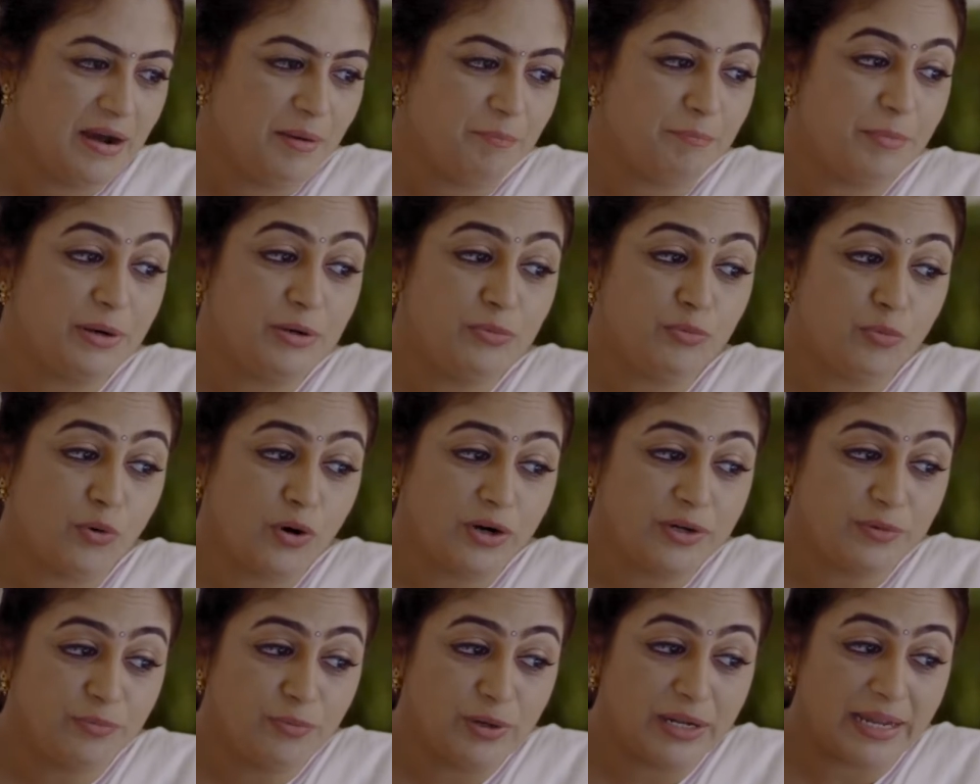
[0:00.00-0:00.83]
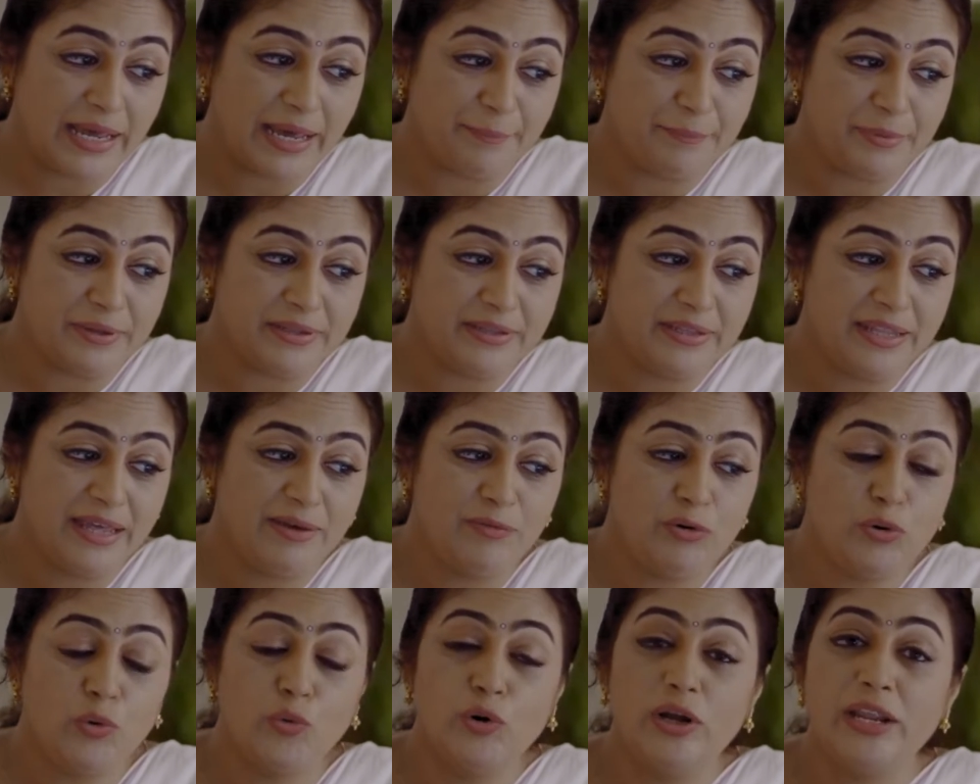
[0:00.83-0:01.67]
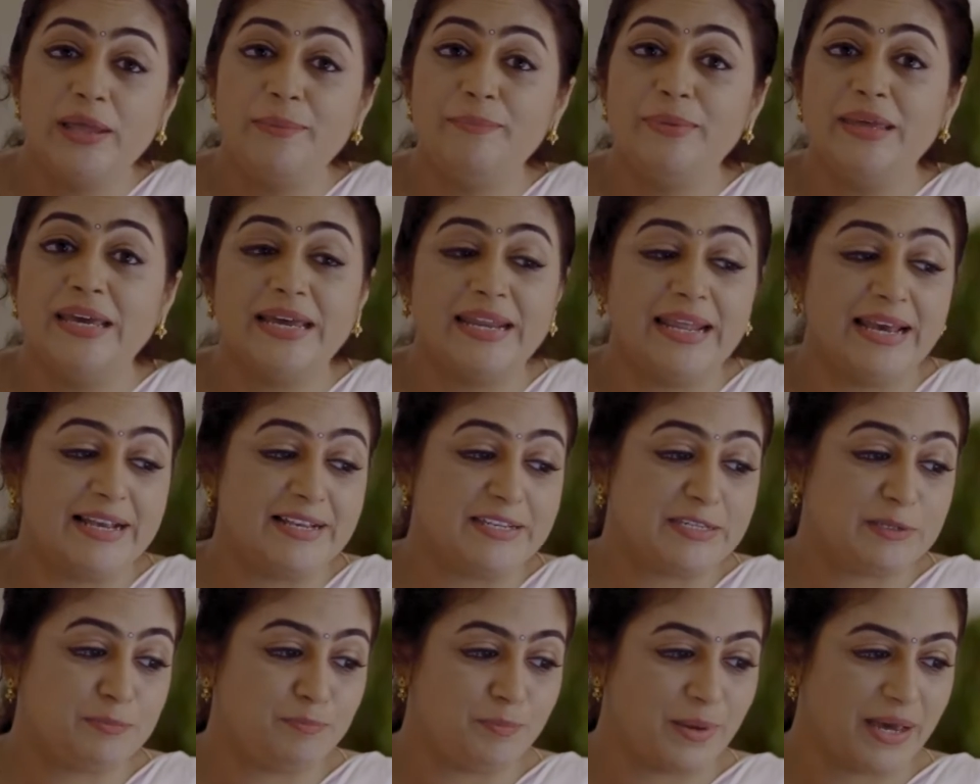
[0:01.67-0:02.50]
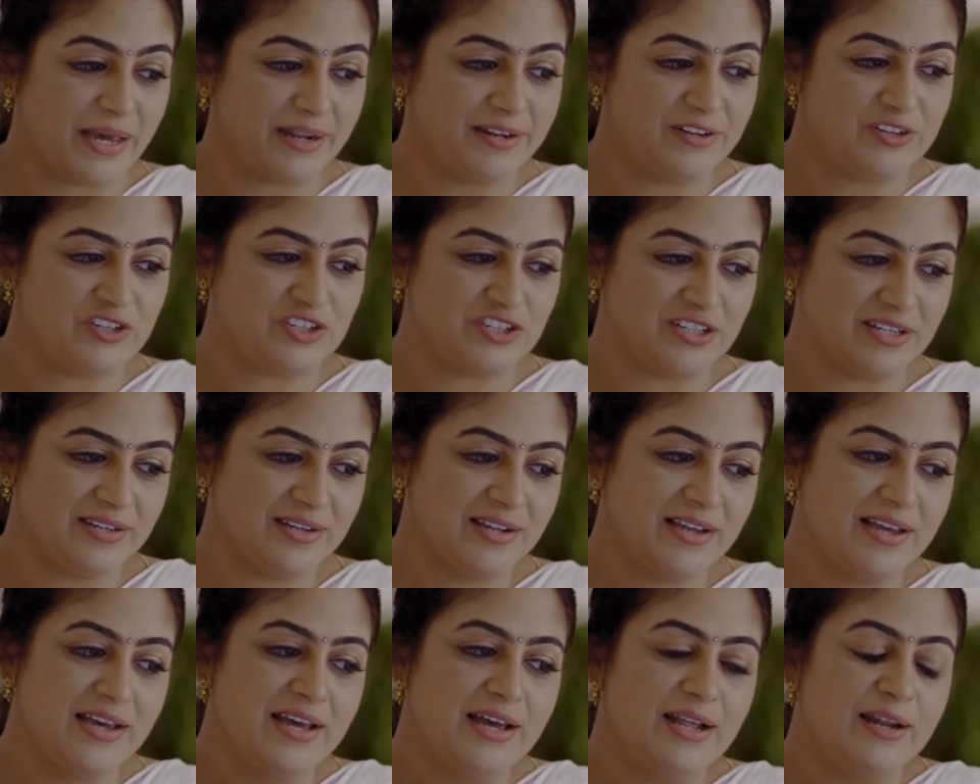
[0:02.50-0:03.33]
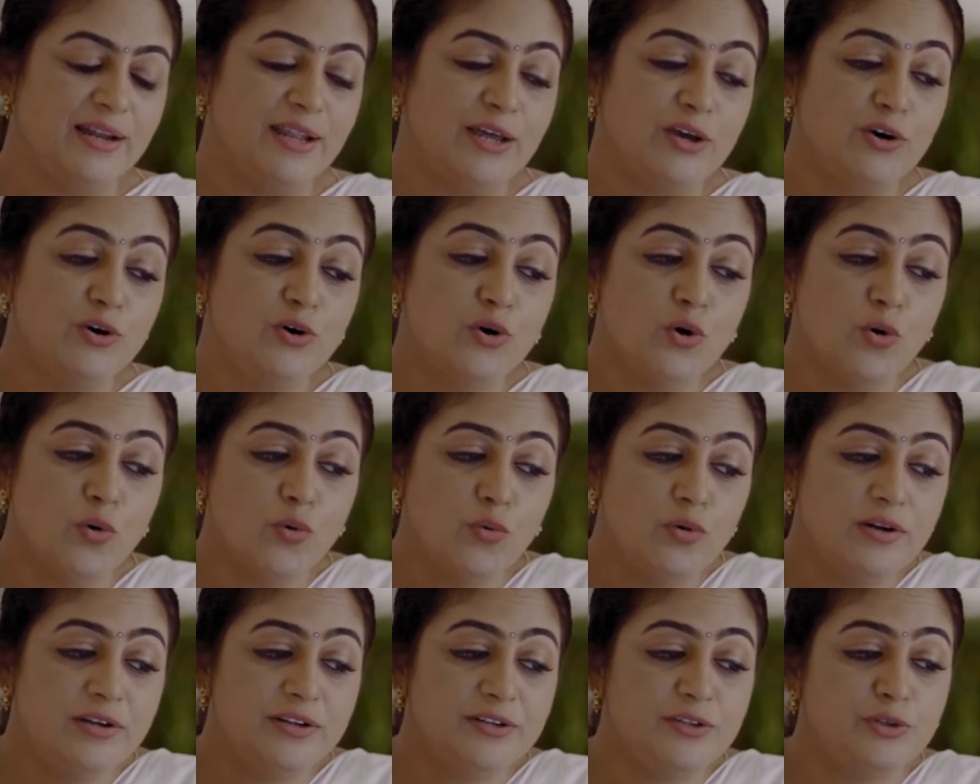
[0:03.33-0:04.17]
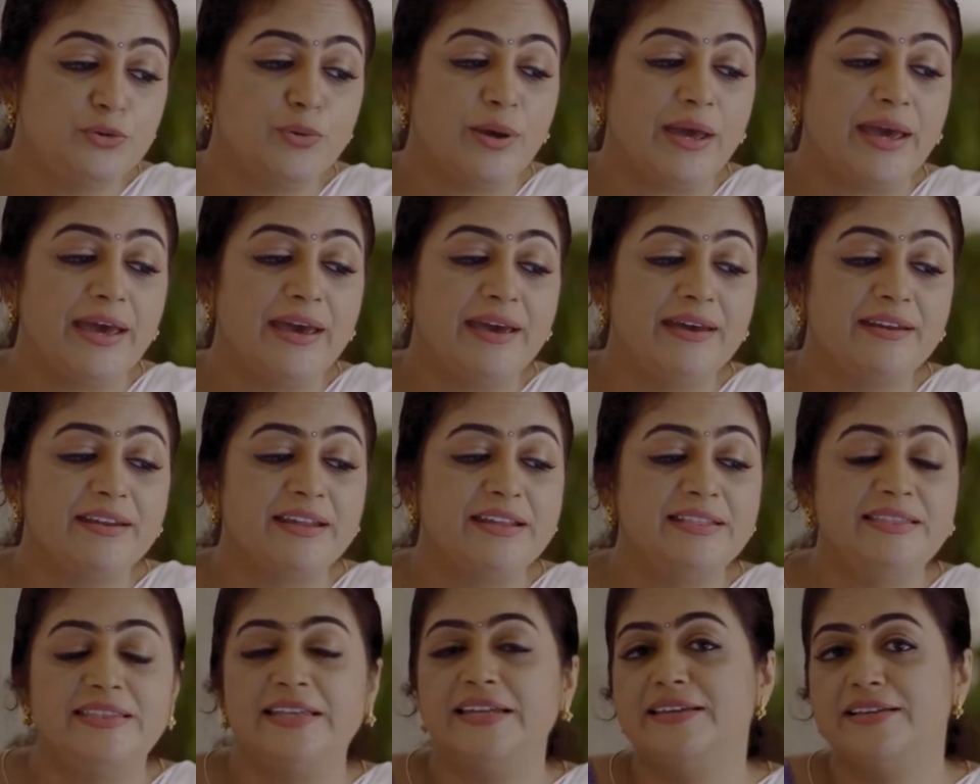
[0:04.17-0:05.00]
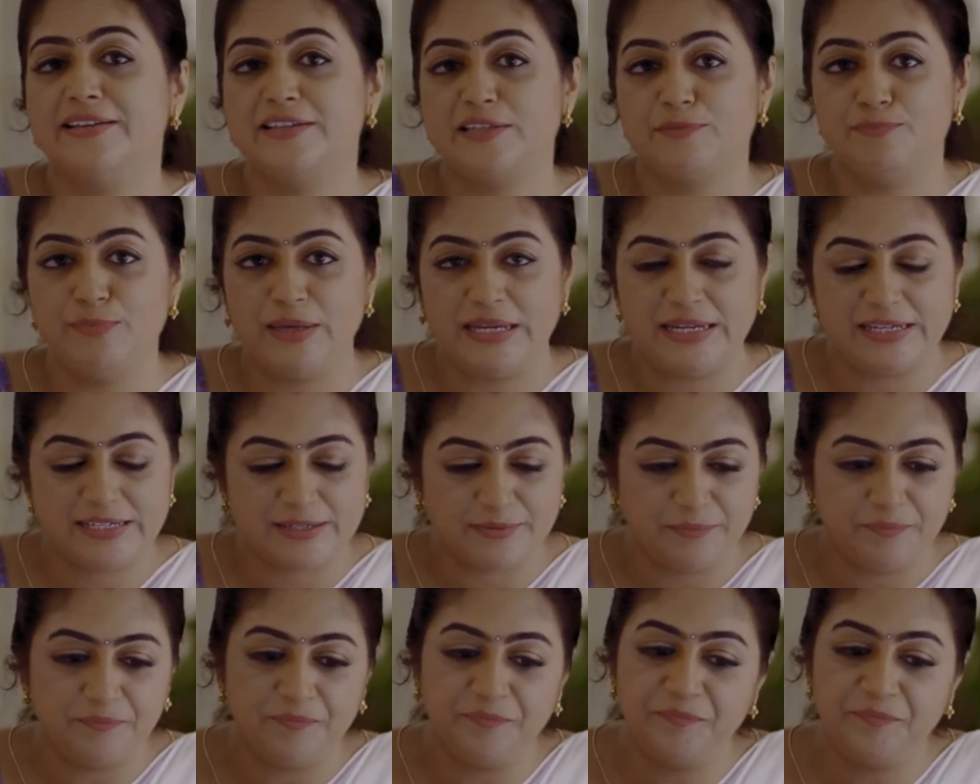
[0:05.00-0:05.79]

But what will happen? There will only be an expansion, like gold to airy thinness beat.